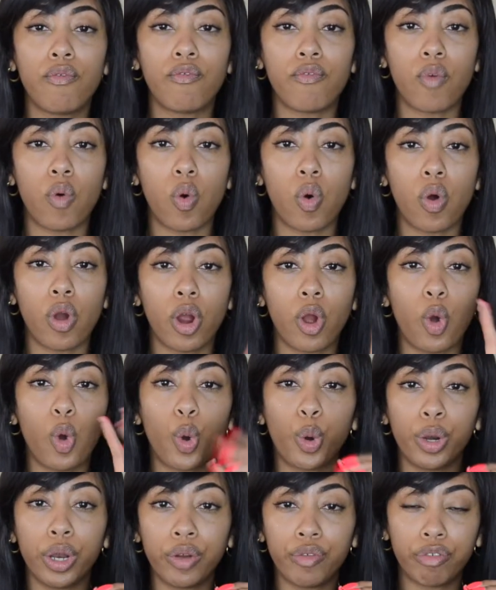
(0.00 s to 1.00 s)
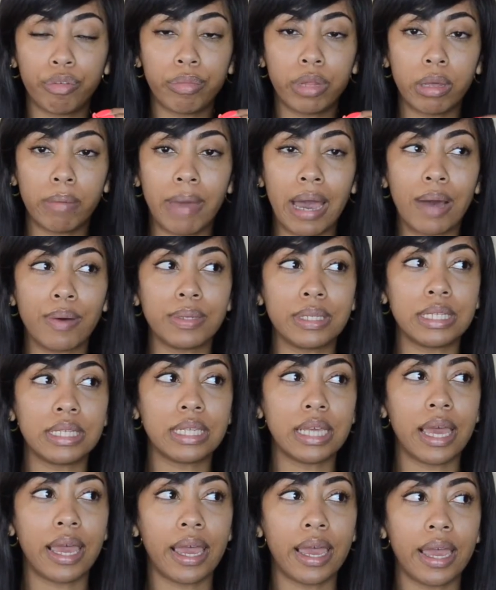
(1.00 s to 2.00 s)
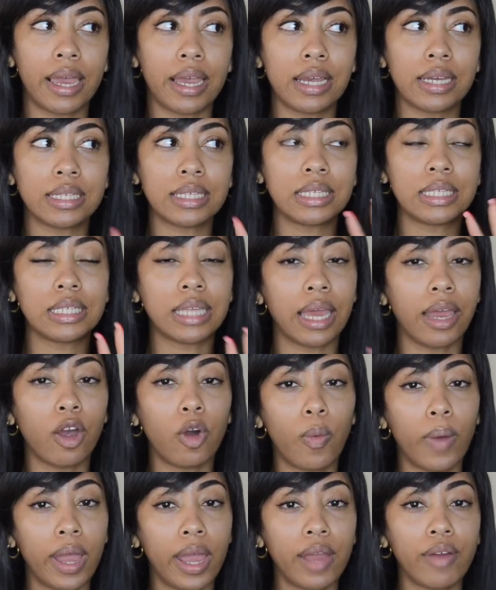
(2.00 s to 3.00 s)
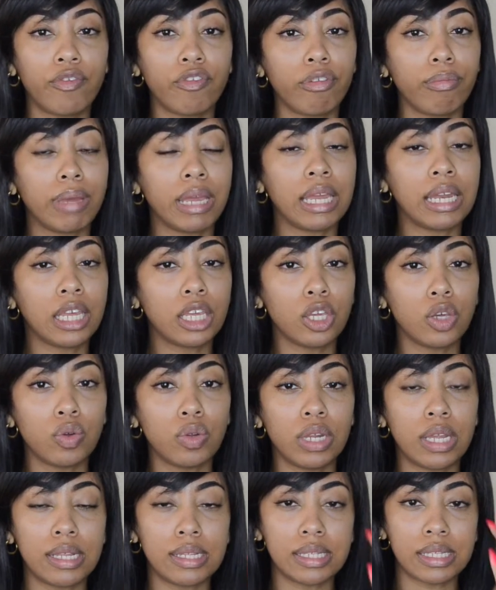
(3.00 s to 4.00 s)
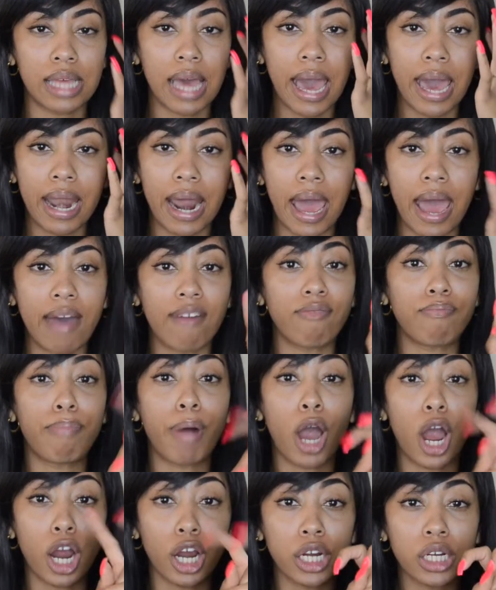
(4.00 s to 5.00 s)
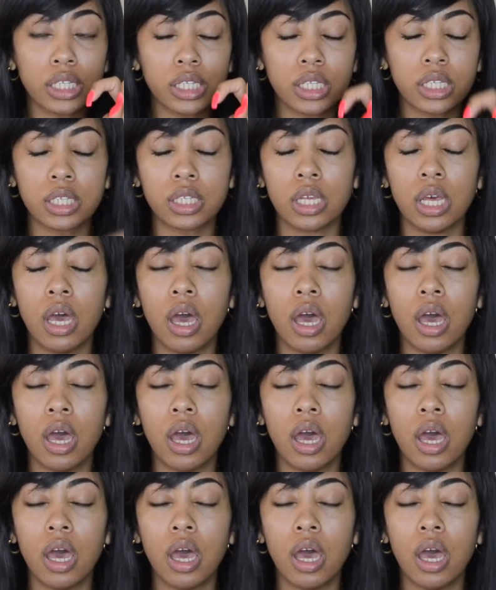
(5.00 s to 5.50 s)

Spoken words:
for ordering from them, I would say stay away from any units that have parts,